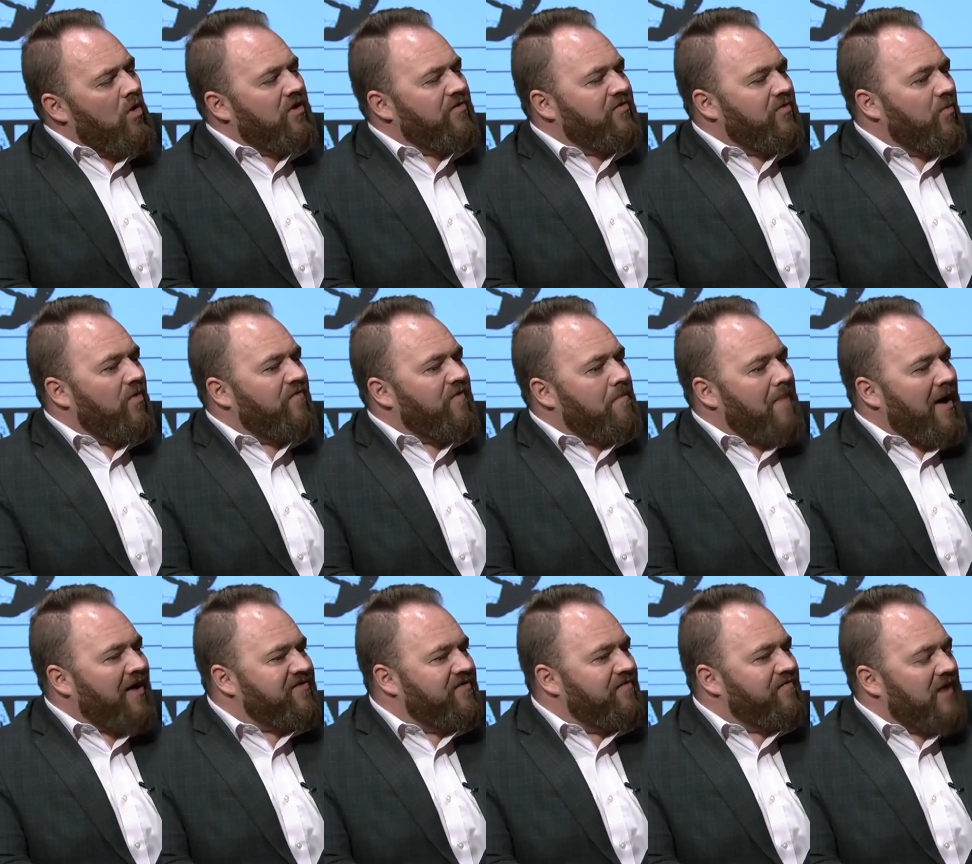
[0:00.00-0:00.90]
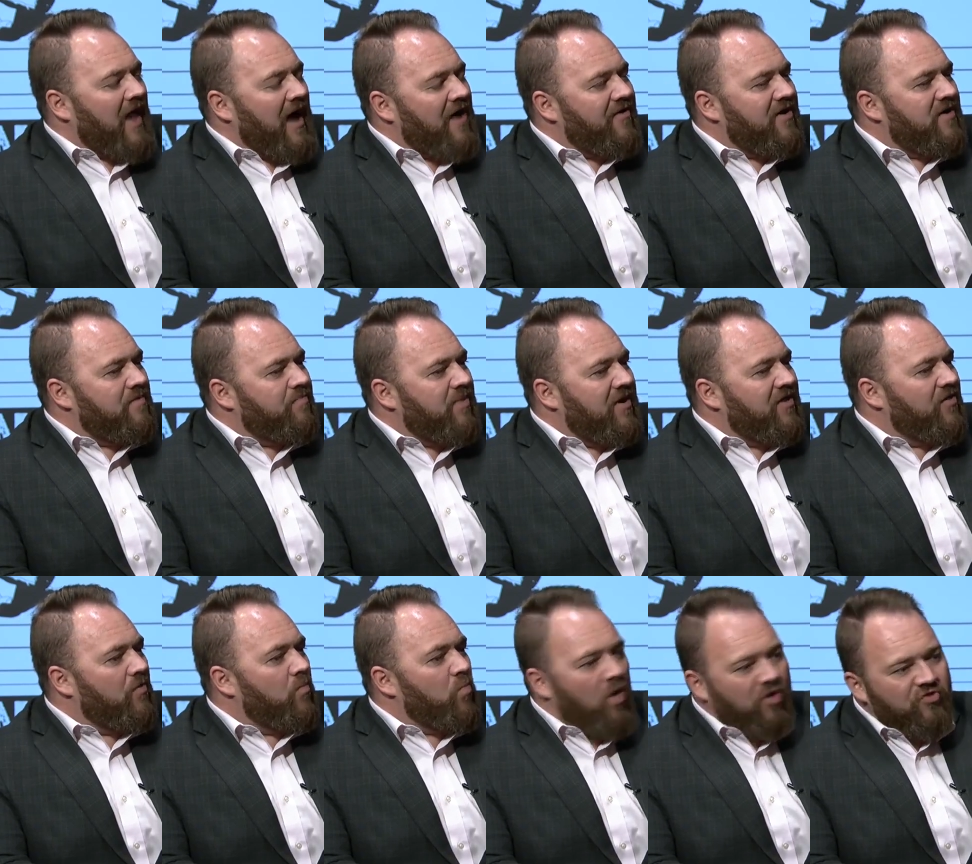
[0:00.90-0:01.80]
one of them with a massive lariat and
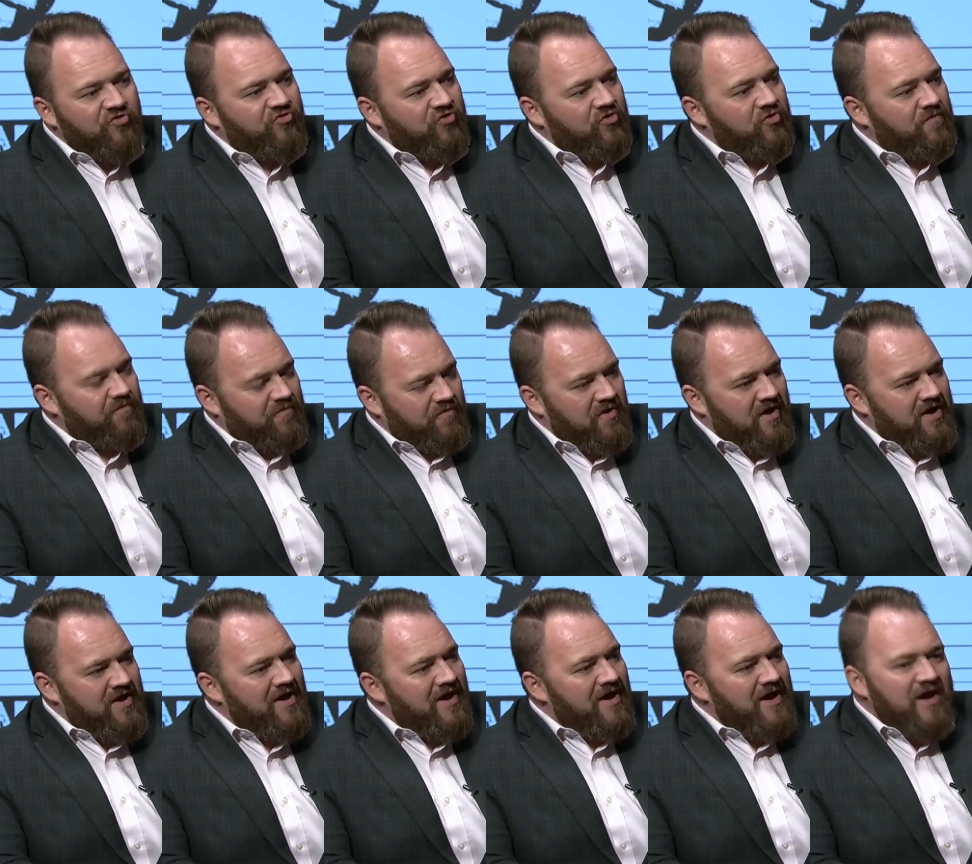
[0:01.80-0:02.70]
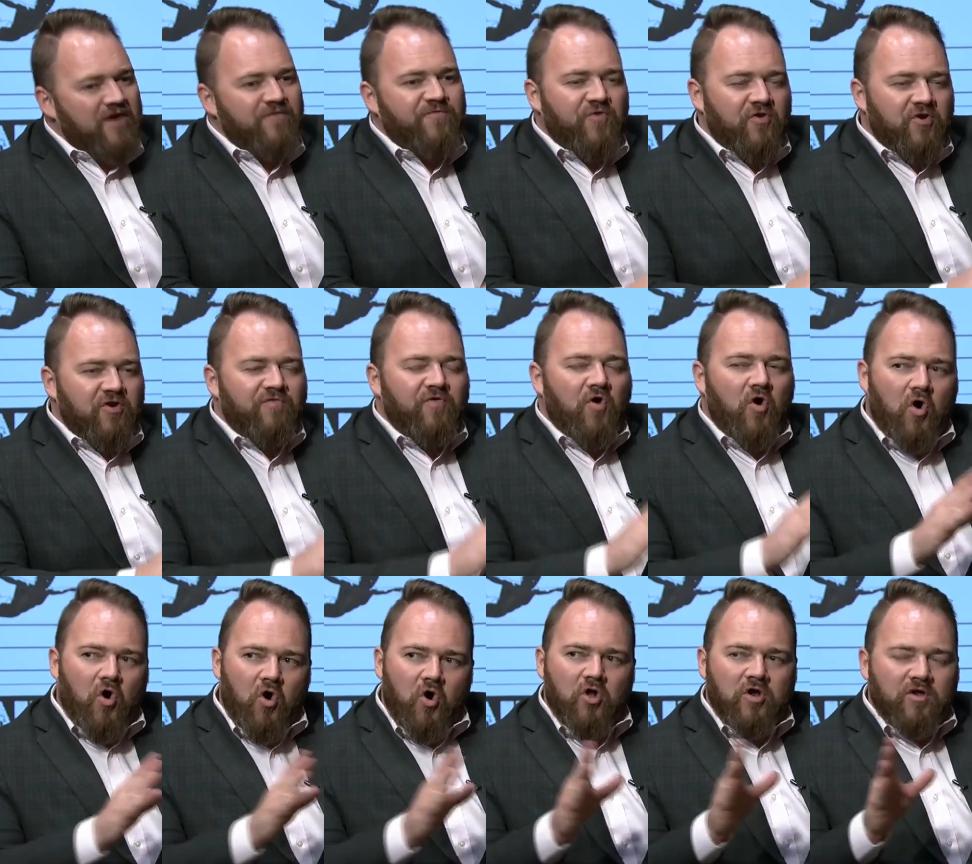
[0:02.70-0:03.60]
pin them 1, 2, 3 in front of
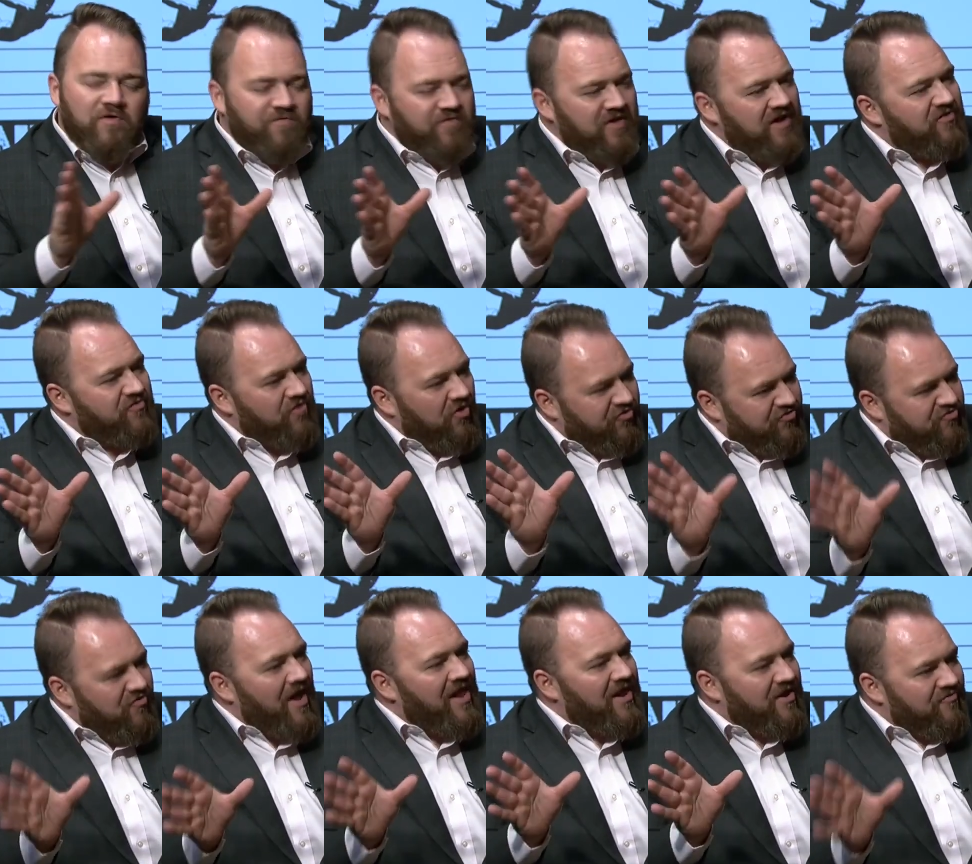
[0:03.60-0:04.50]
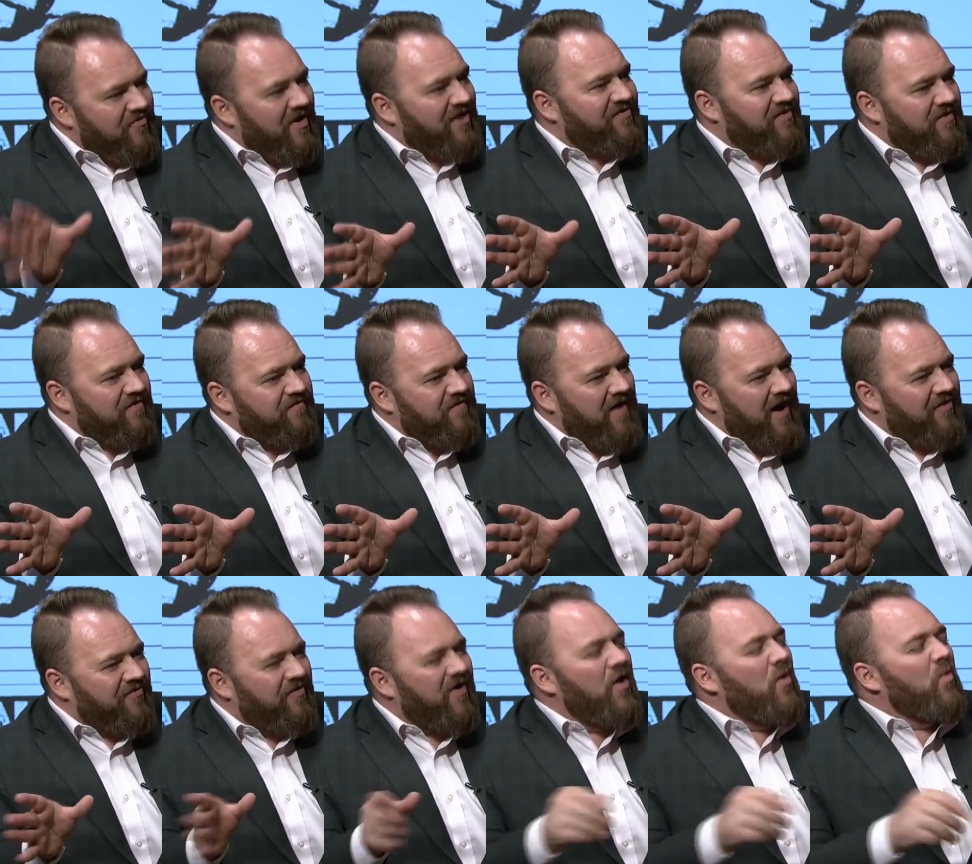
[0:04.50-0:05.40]
all of these Australian wrestling
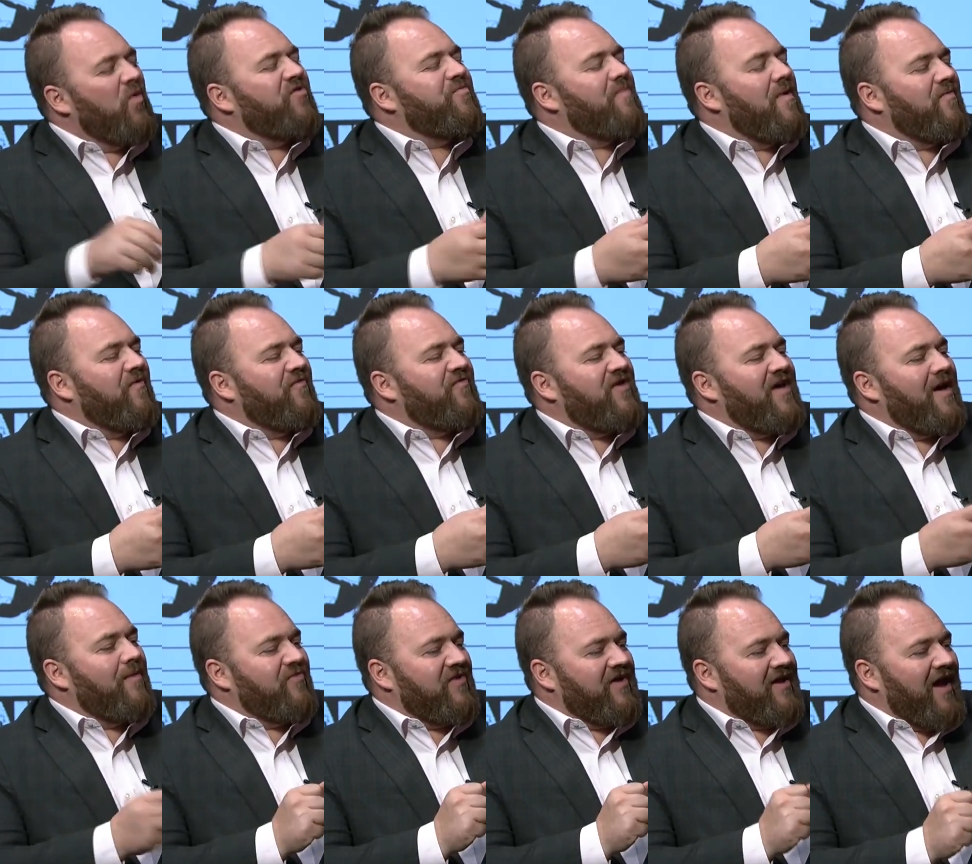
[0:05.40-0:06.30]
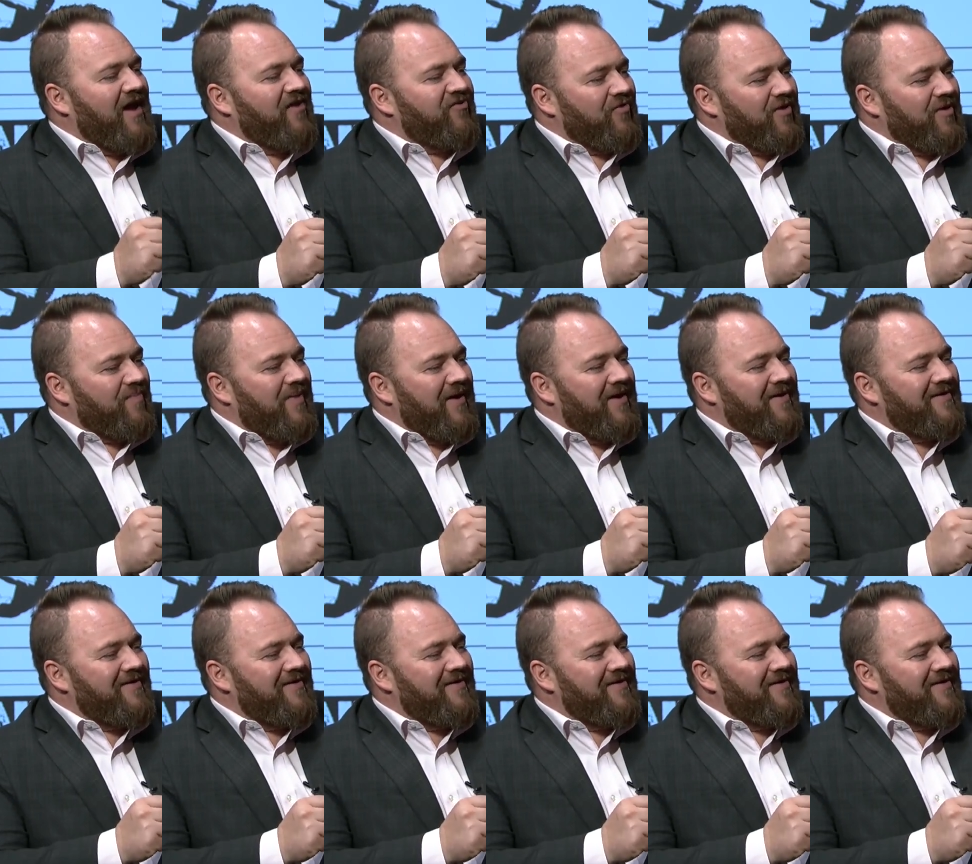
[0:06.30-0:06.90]
fans, which member of TMDK do you want to